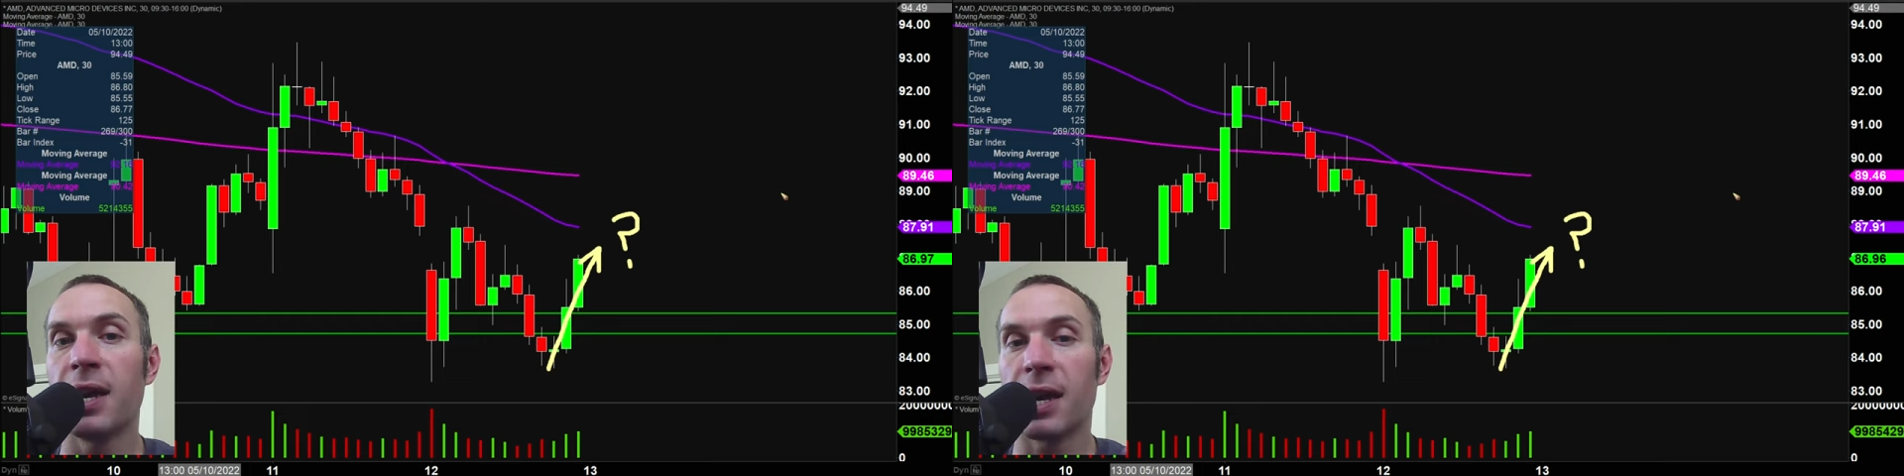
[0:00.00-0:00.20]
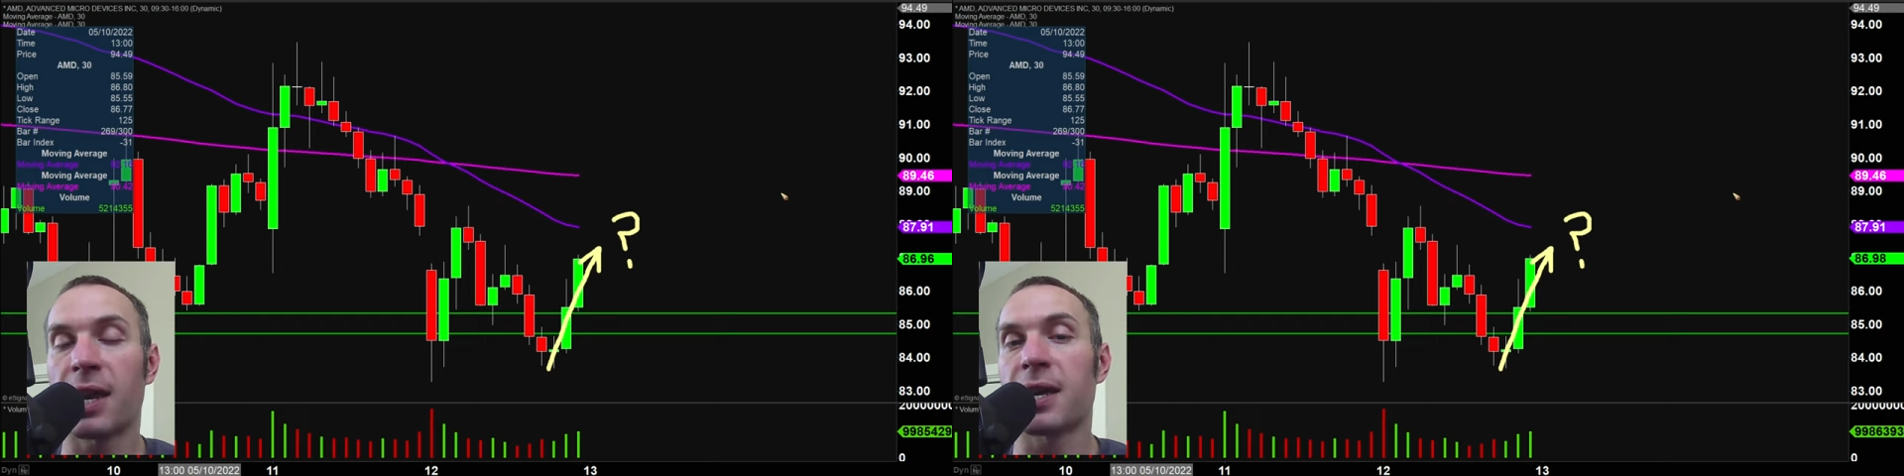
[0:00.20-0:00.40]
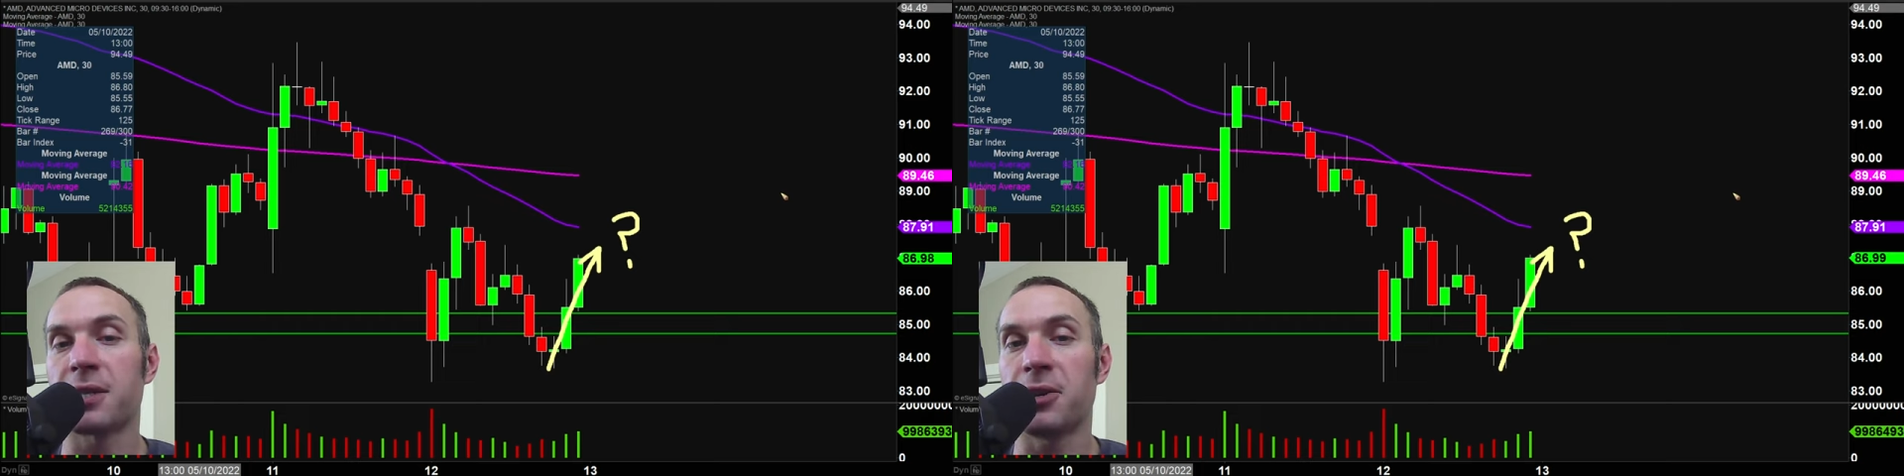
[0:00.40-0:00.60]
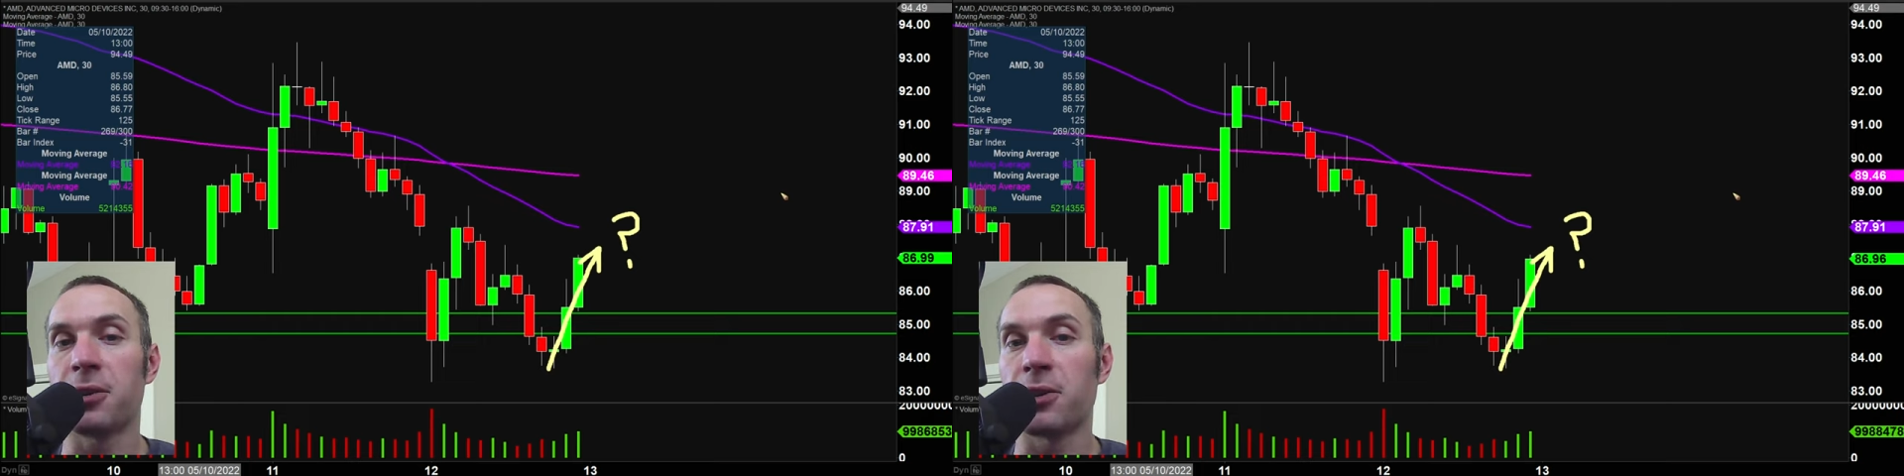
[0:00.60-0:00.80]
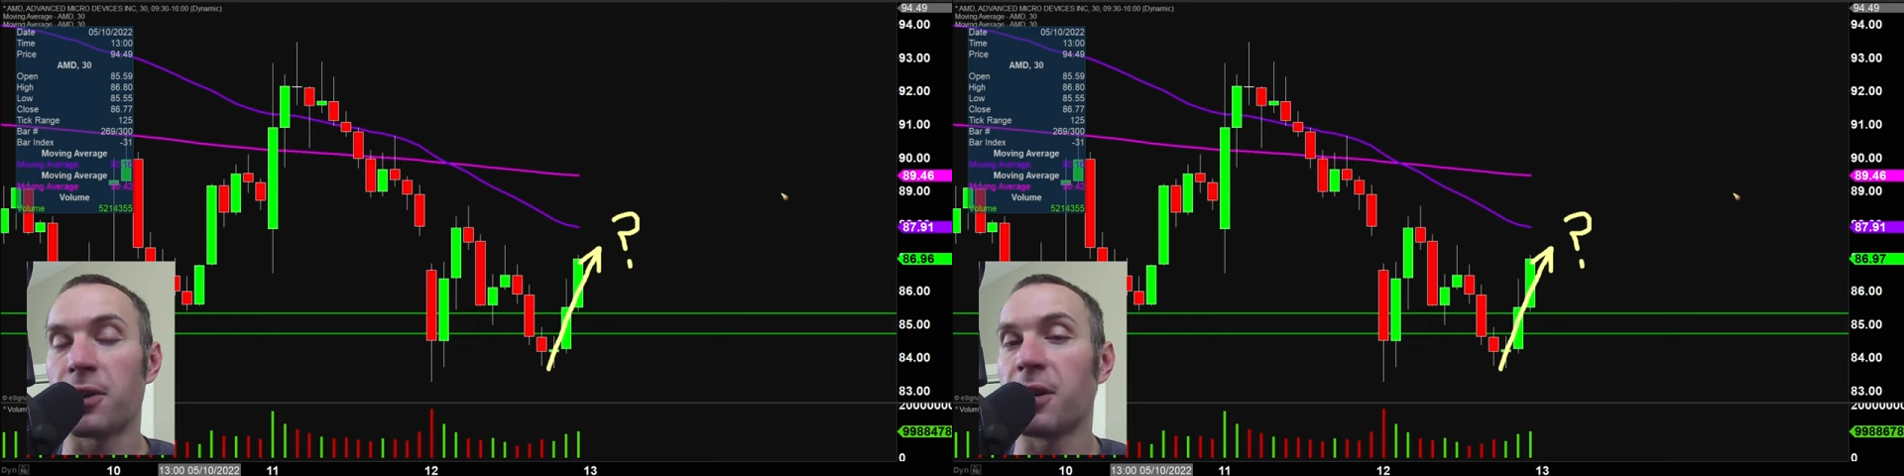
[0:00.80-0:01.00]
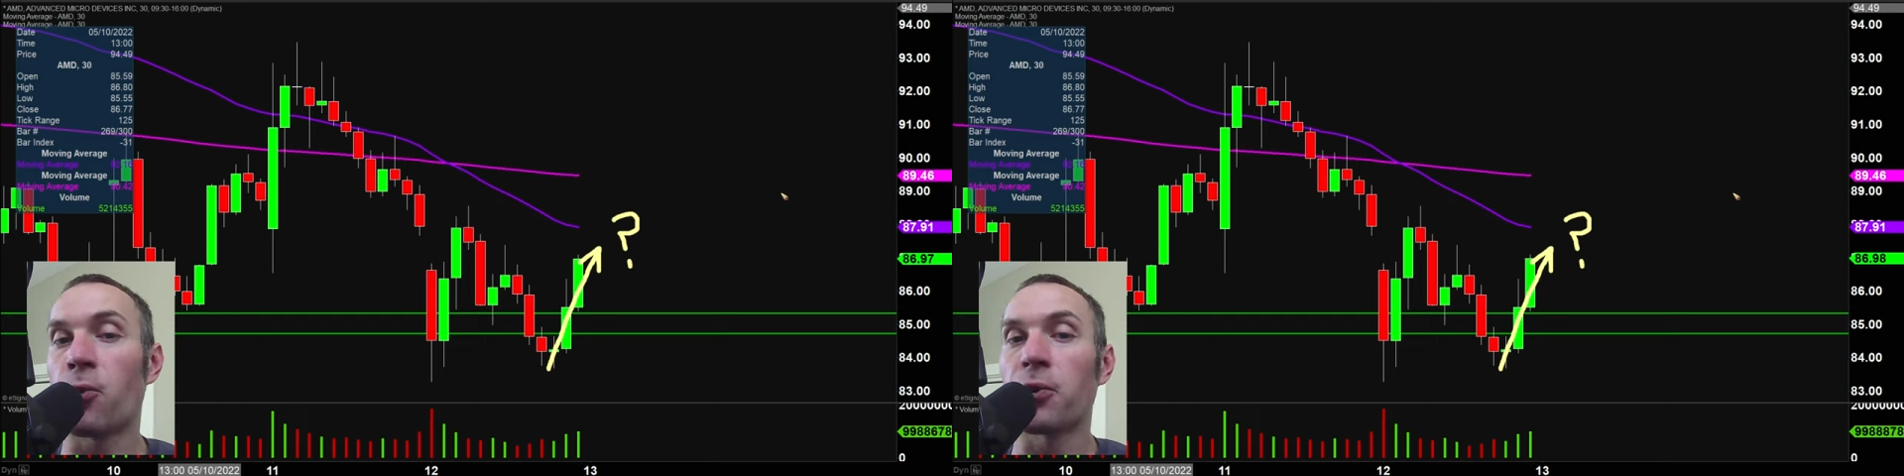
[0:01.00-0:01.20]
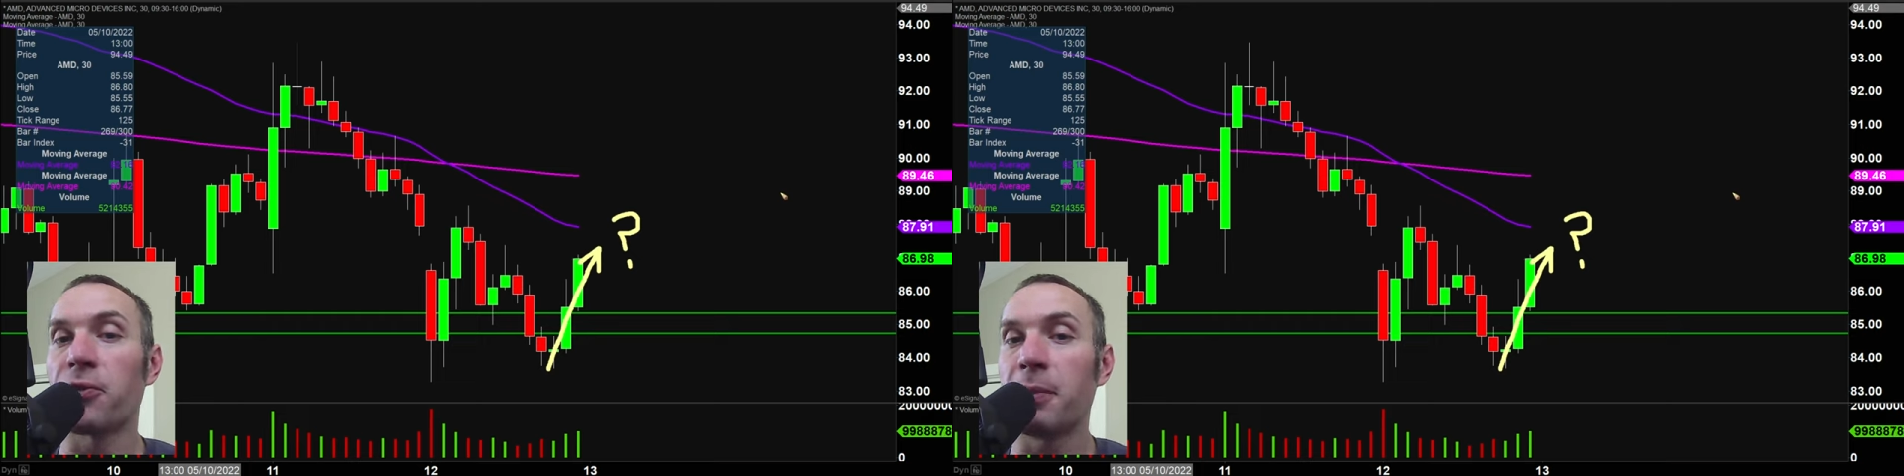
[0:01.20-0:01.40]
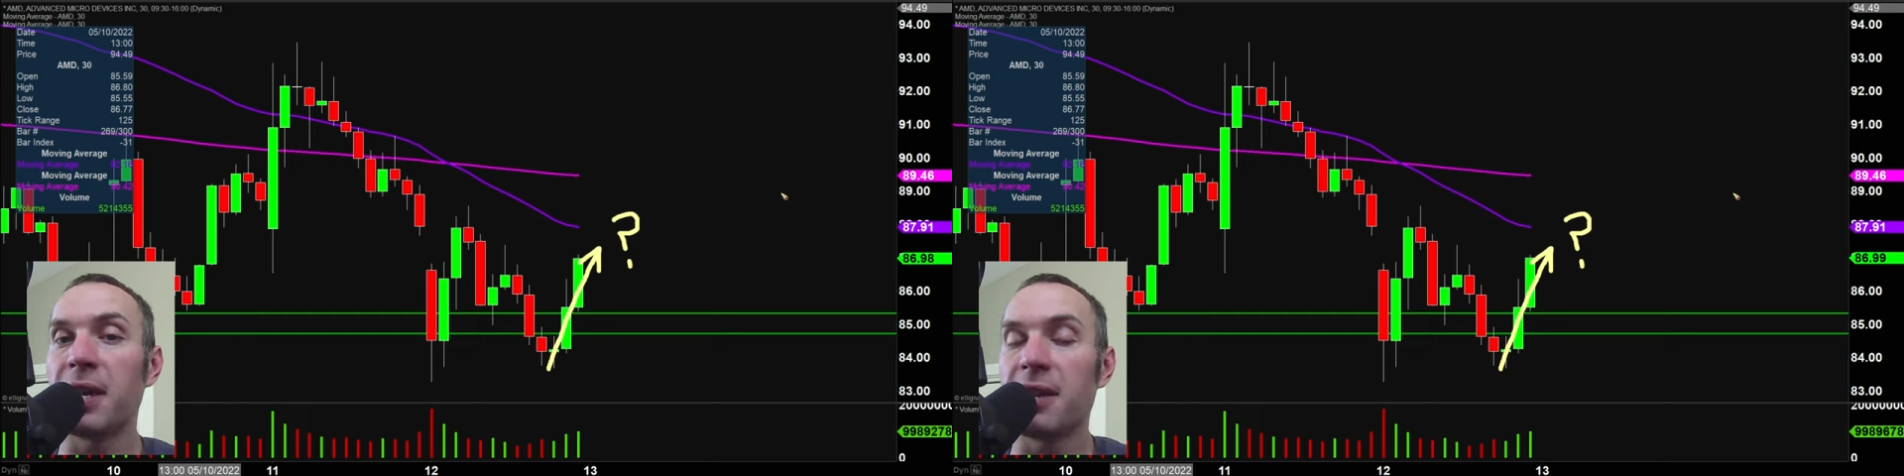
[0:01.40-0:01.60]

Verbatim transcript: And like I said earlier, in order for me to